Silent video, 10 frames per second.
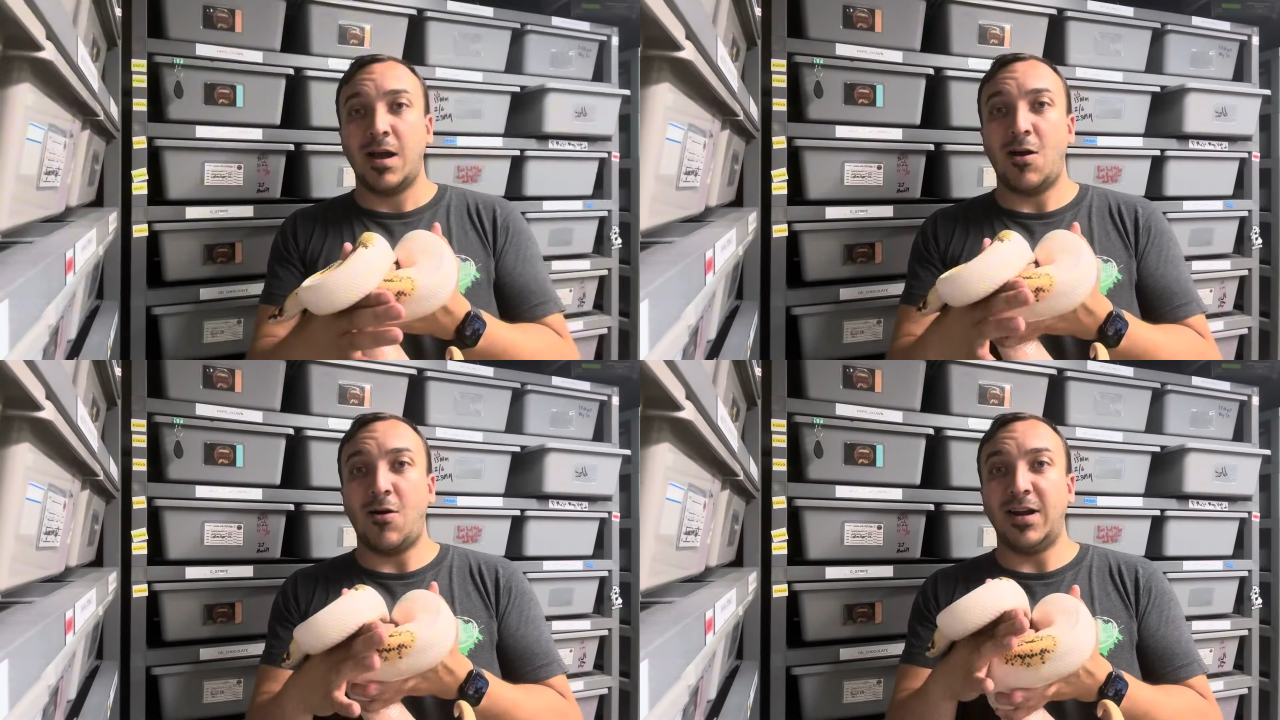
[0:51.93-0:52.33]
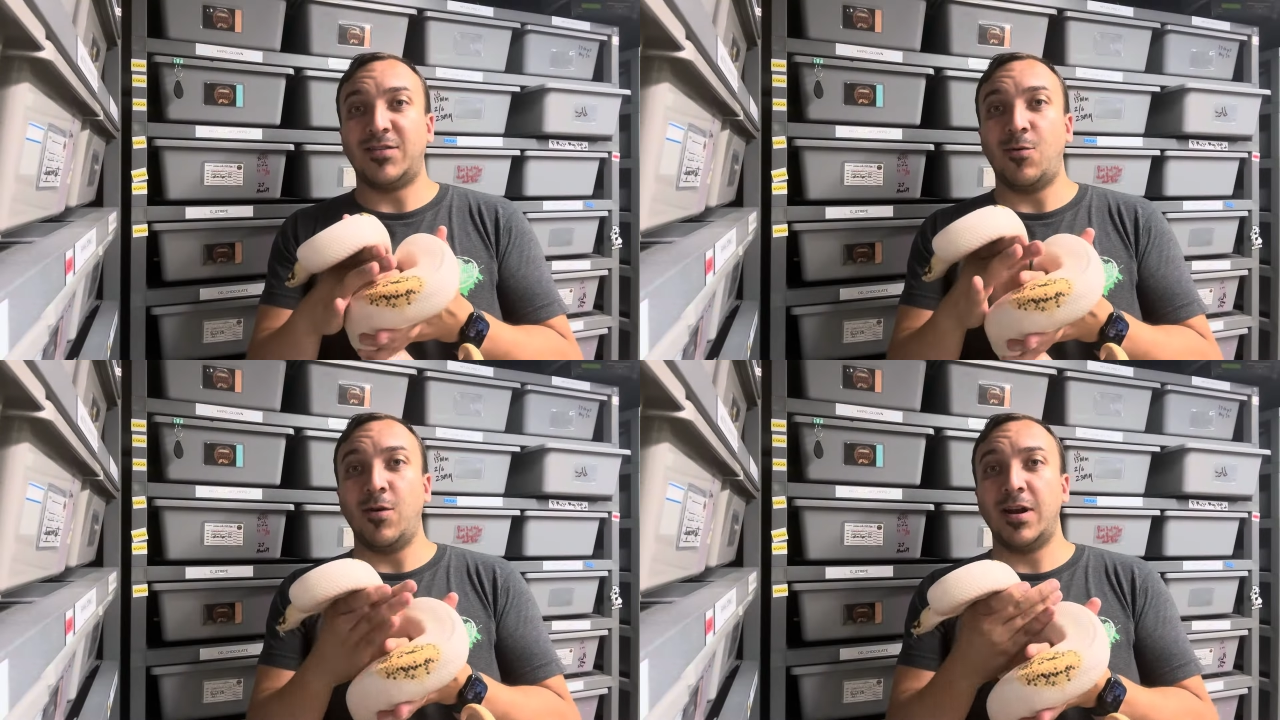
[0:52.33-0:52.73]
All right,
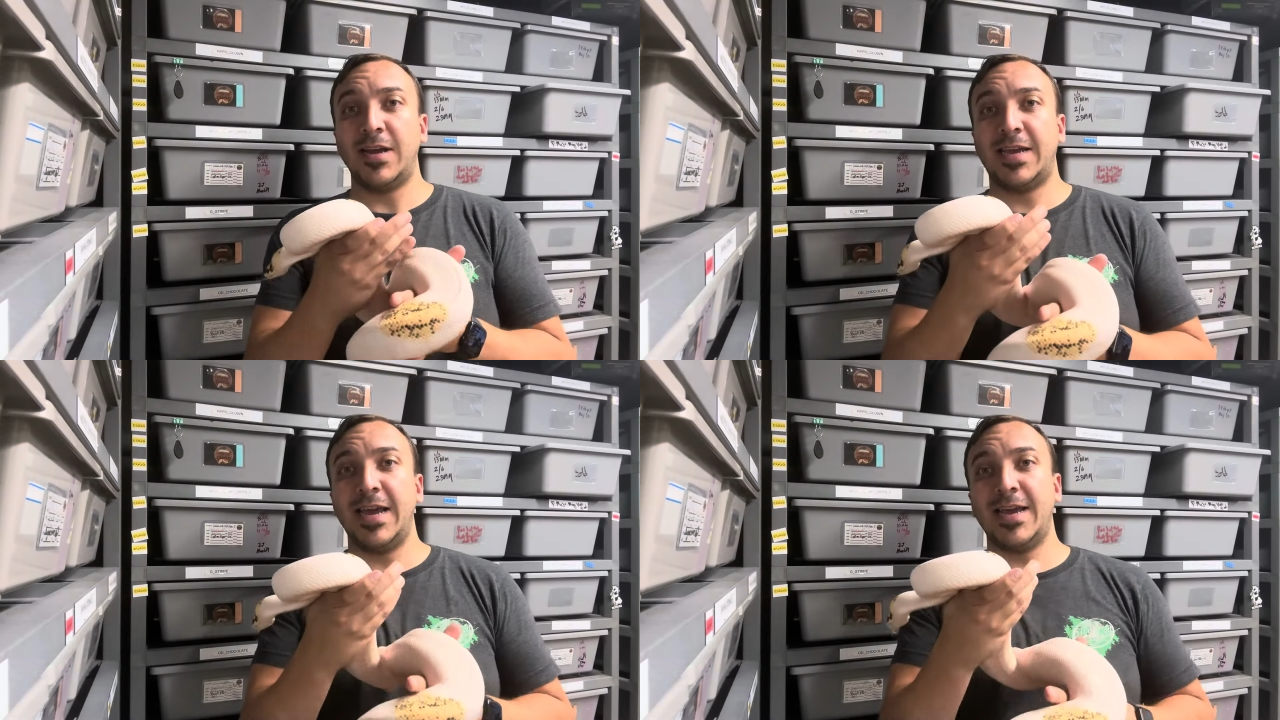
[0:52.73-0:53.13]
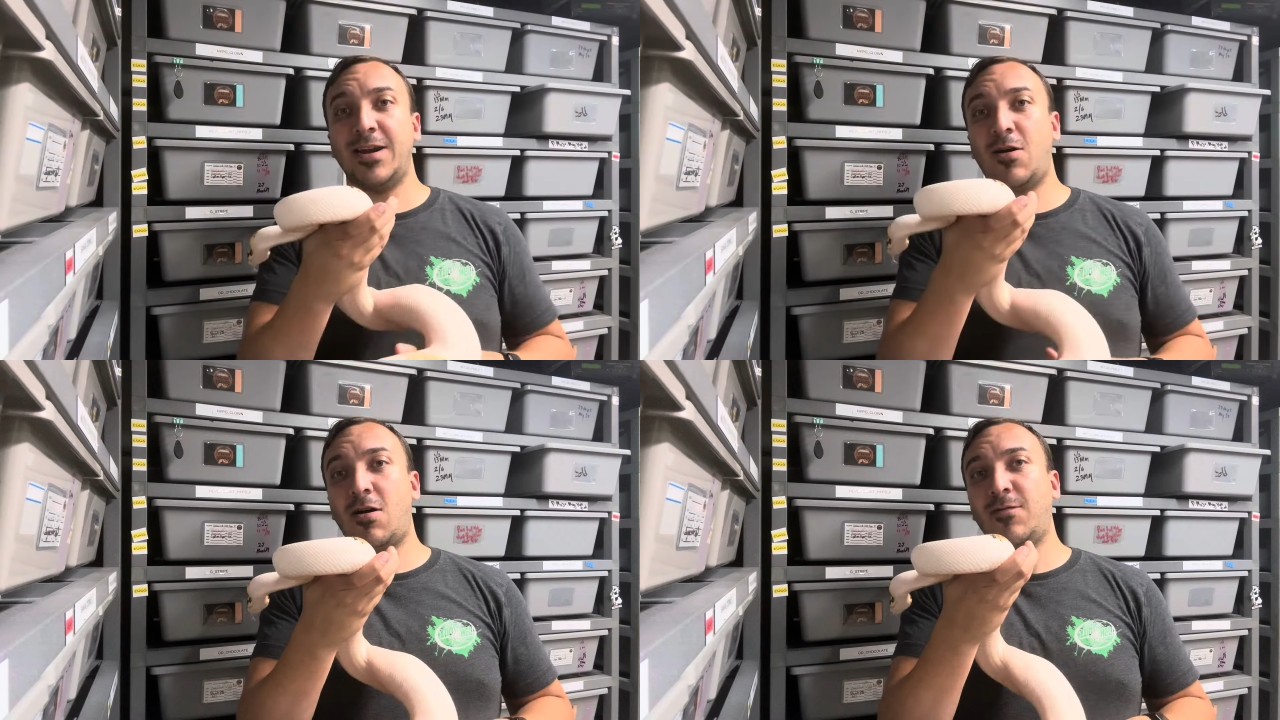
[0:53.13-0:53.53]
so we're going to kick
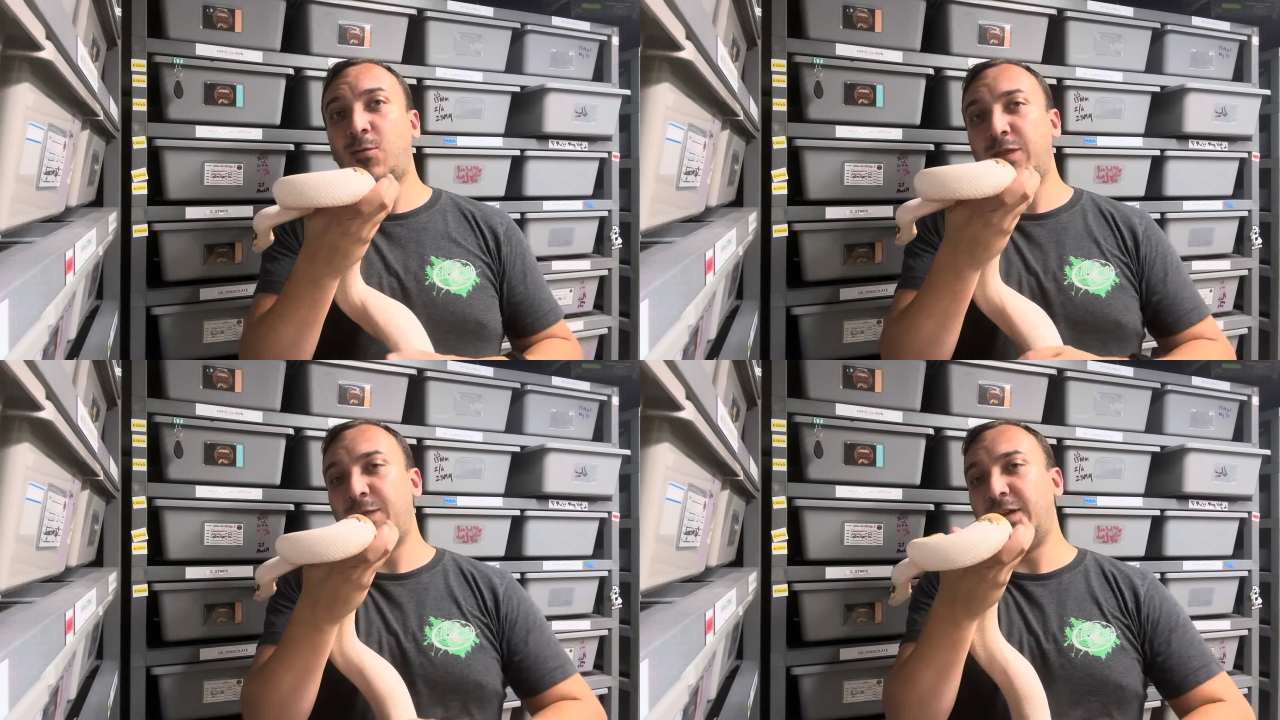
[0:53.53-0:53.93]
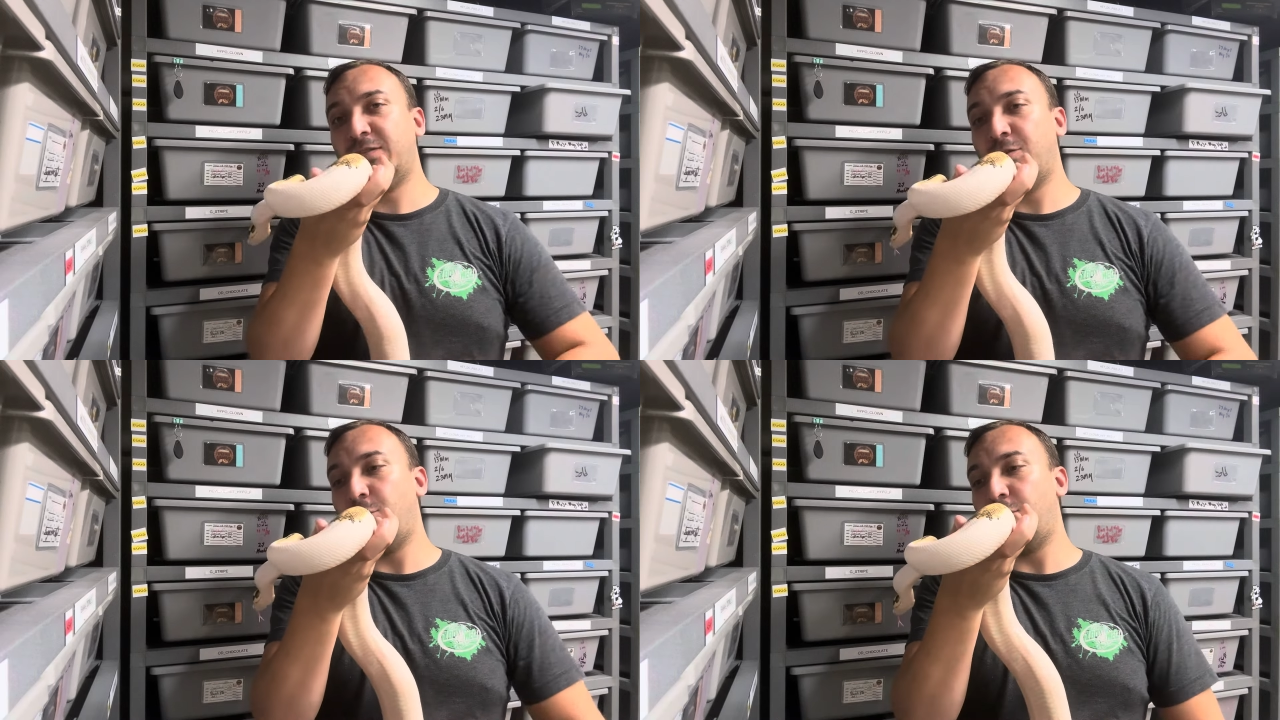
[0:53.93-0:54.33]
it off with
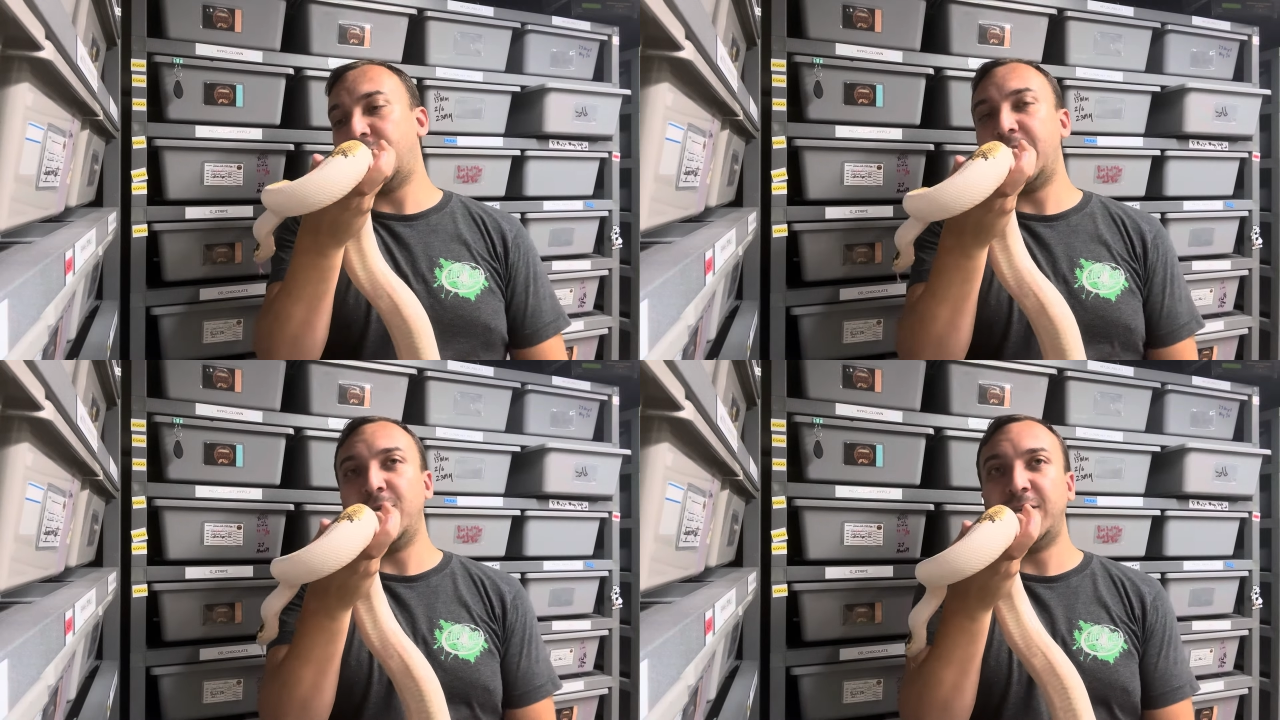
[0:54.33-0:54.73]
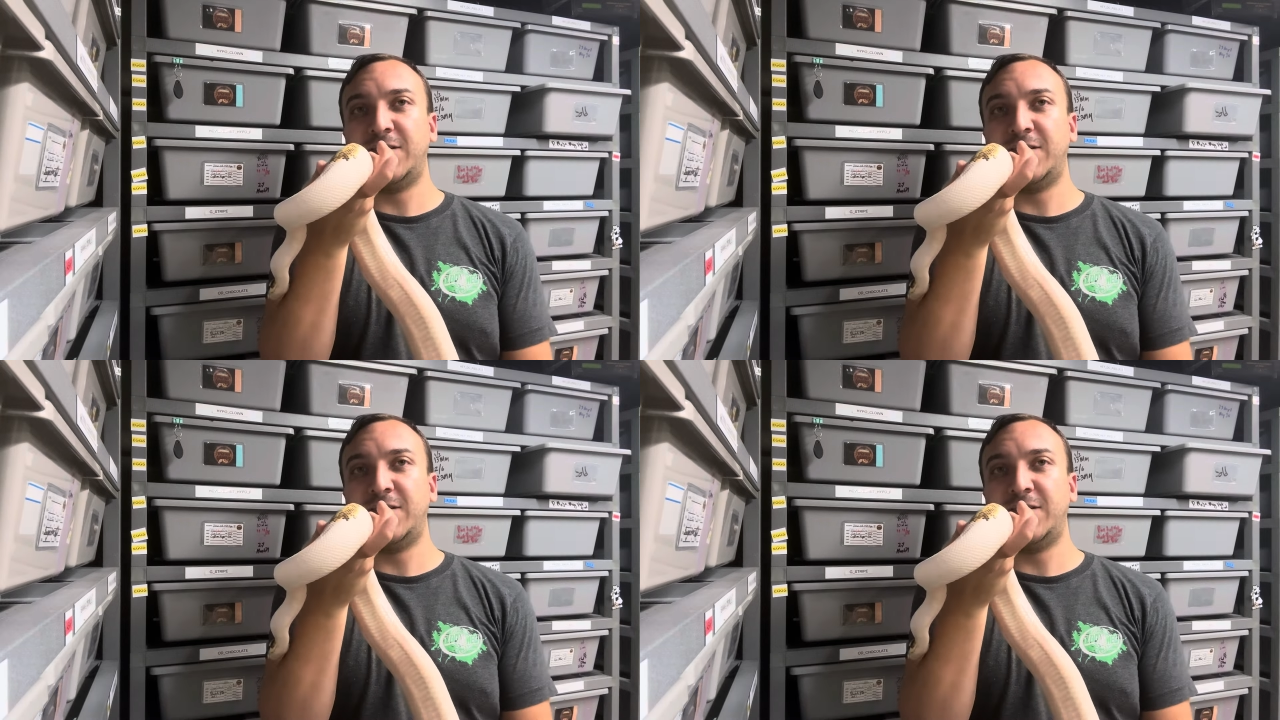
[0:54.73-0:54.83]
this girl here.